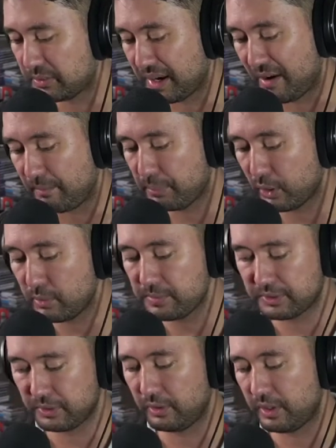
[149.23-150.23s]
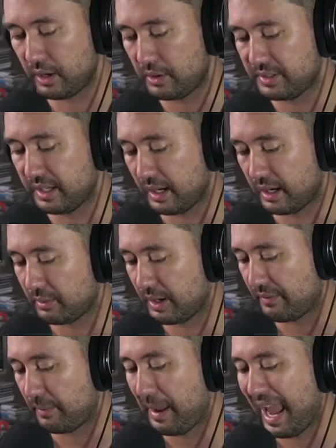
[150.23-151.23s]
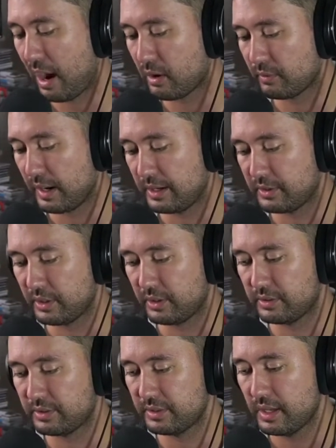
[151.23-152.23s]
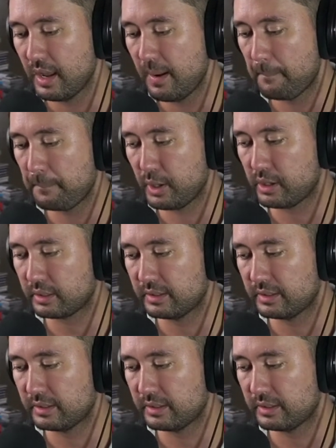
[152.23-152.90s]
We have Boom Studios here. We have a Power Rangers book.